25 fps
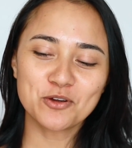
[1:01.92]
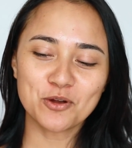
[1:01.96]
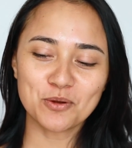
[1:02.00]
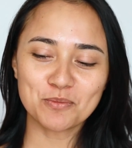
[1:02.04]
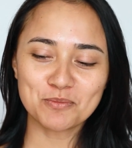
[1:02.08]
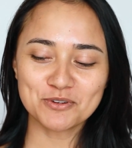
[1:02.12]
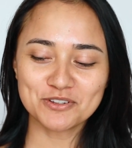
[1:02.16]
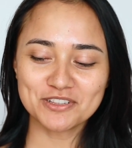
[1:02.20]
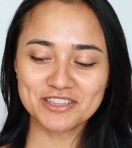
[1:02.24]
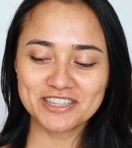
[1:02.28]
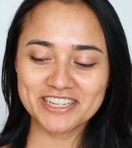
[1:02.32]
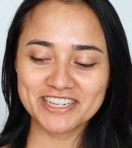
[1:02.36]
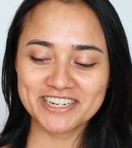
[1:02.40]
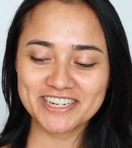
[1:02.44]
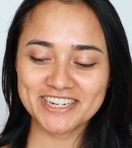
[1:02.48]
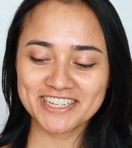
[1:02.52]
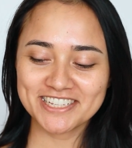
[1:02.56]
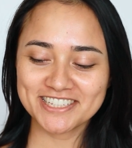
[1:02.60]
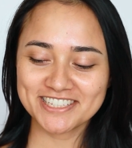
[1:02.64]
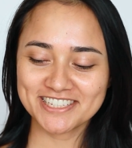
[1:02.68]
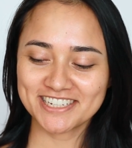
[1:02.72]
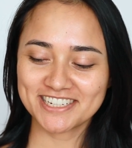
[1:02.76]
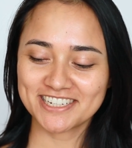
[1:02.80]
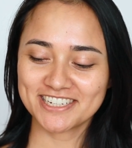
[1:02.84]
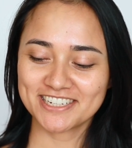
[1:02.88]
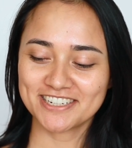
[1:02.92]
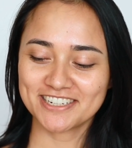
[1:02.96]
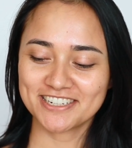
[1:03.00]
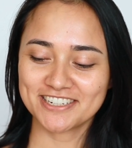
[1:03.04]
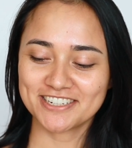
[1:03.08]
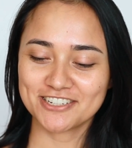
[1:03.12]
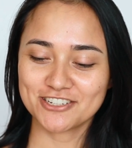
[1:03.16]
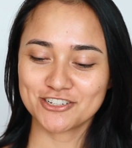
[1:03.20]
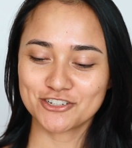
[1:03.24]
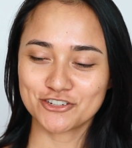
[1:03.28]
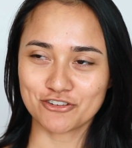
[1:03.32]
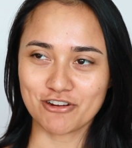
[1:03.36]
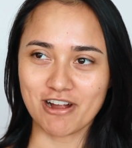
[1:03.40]
normal leaning
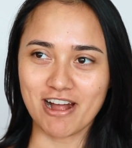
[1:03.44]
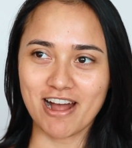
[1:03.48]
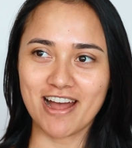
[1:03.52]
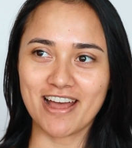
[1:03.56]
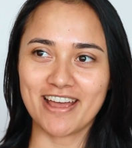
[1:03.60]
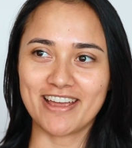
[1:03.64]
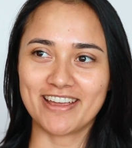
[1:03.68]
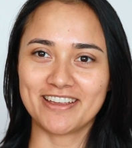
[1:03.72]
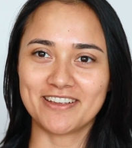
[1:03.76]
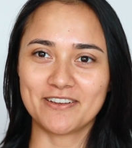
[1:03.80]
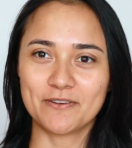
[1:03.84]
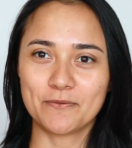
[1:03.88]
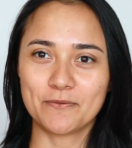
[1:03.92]
to dry.